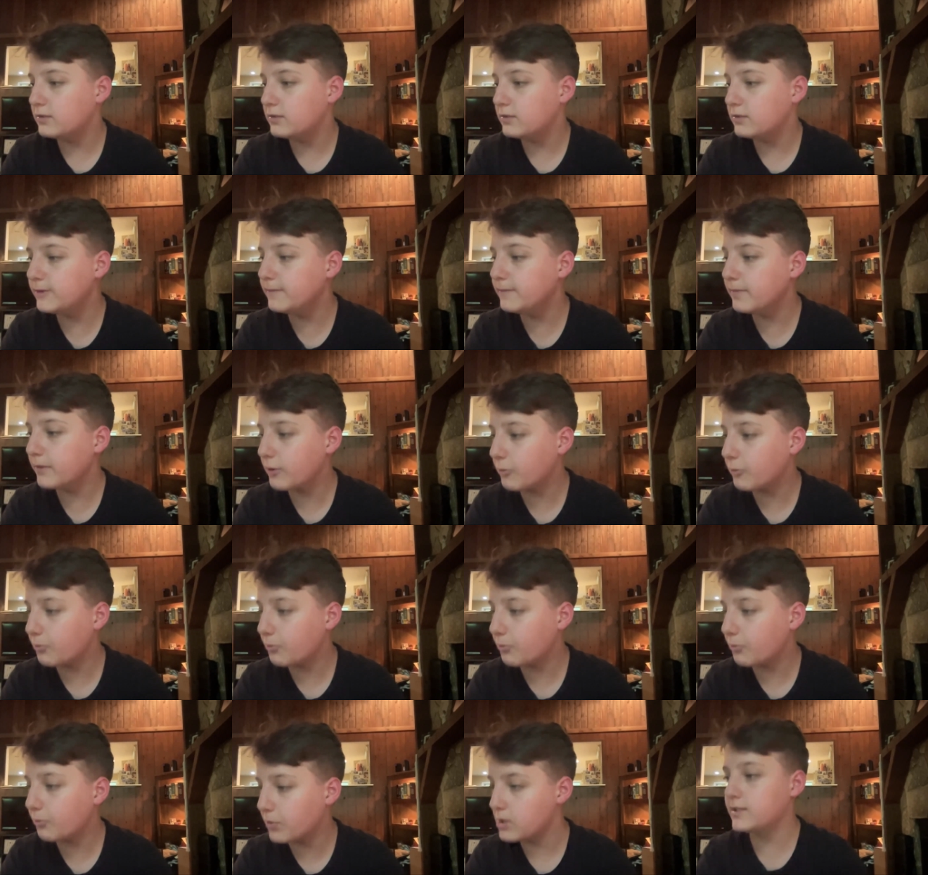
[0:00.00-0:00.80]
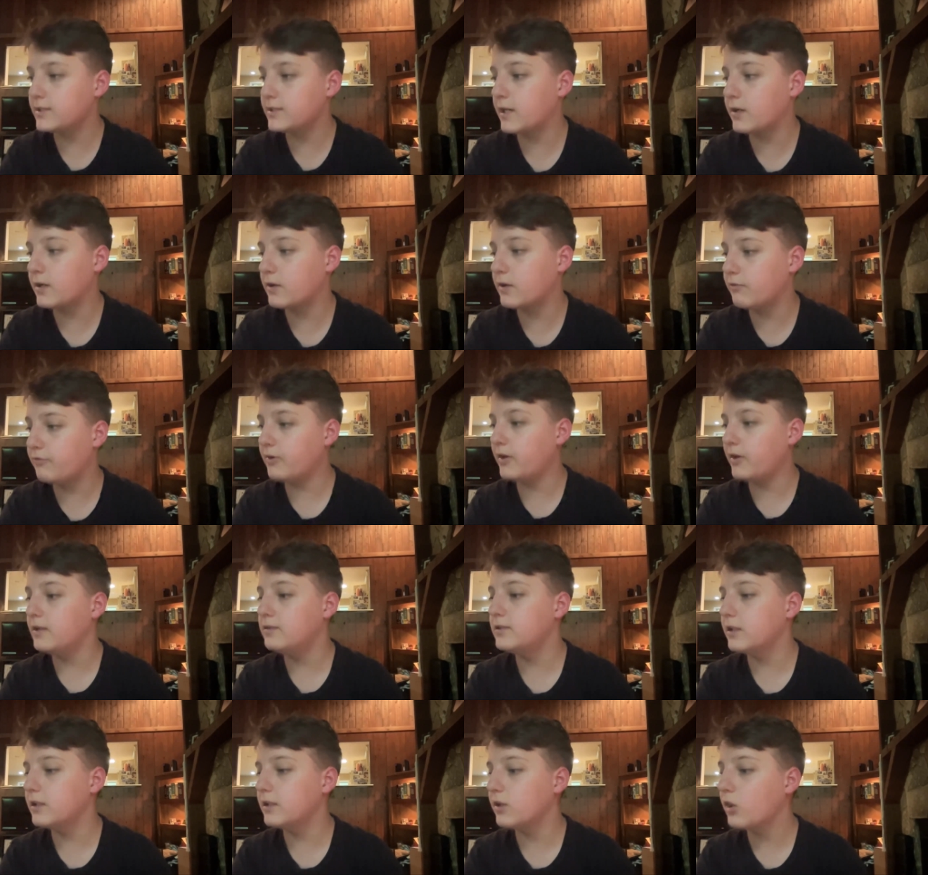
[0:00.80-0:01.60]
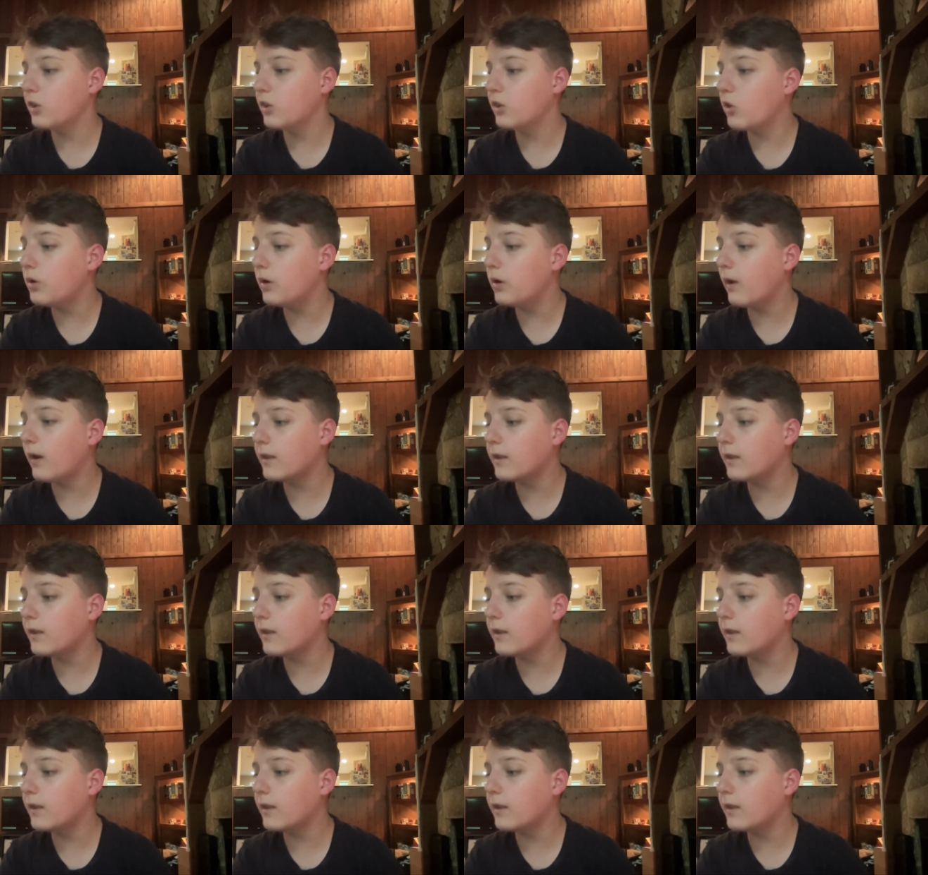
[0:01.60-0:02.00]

and consumed the burnt sacrifice